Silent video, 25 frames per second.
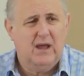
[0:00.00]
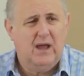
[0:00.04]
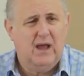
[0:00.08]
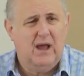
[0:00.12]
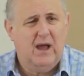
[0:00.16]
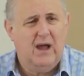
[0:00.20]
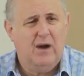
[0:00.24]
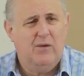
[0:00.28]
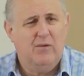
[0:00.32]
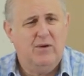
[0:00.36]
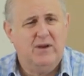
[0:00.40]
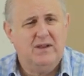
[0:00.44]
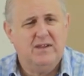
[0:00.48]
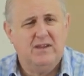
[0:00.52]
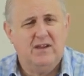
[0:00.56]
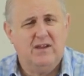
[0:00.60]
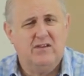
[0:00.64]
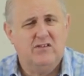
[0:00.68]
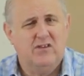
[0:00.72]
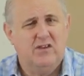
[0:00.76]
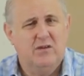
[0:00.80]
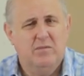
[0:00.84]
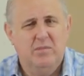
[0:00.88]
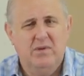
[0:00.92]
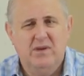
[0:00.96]
I want
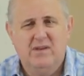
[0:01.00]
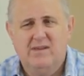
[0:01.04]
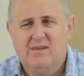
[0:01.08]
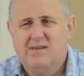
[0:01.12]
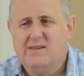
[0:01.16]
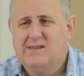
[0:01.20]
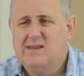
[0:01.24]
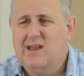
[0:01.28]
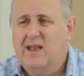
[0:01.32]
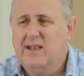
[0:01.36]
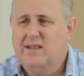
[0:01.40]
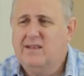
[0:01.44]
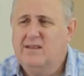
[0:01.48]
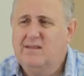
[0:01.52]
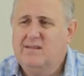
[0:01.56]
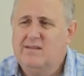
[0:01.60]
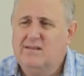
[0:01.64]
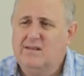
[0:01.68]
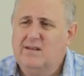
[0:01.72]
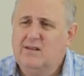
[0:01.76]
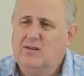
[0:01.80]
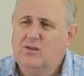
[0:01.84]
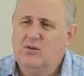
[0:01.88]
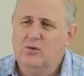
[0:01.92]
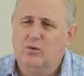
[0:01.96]
us to be sons
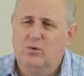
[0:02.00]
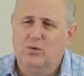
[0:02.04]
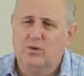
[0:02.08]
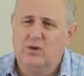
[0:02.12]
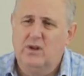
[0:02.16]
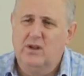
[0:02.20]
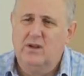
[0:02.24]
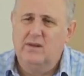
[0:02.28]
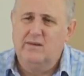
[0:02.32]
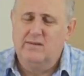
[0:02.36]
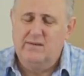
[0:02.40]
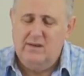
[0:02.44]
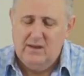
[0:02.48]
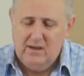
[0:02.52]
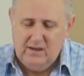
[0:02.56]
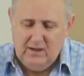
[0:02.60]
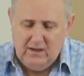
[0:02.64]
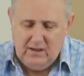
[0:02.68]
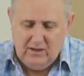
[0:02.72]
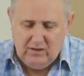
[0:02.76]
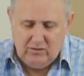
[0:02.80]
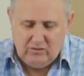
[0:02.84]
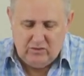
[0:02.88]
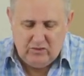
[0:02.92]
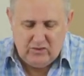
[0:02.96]
and daughters
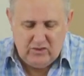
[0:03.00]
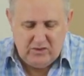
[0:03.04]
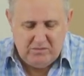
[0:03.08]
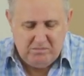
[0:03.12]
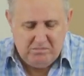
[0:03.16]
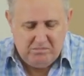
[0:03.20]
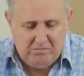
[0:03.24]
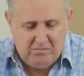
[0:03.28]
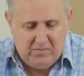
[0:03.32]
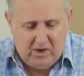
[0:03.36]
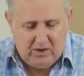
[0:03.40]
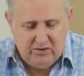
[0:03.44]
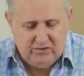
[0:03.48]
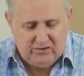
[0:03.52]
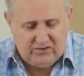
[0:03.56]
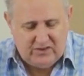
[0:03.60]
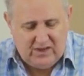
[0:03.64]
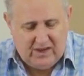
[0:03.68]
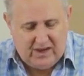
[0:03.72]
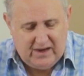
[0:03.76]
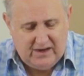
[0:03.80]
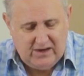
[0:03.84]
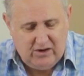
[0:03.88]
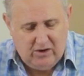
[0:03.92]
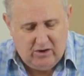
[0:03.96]
to the Most
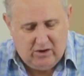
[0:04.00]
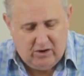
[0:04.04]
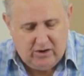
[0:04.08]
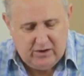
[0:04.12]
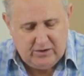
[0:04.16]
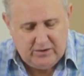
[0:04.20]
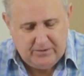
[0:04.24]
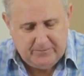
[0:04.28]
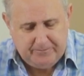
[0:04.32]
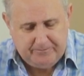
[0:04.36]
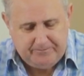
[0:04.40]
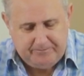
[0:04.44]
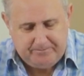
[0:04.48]
High God.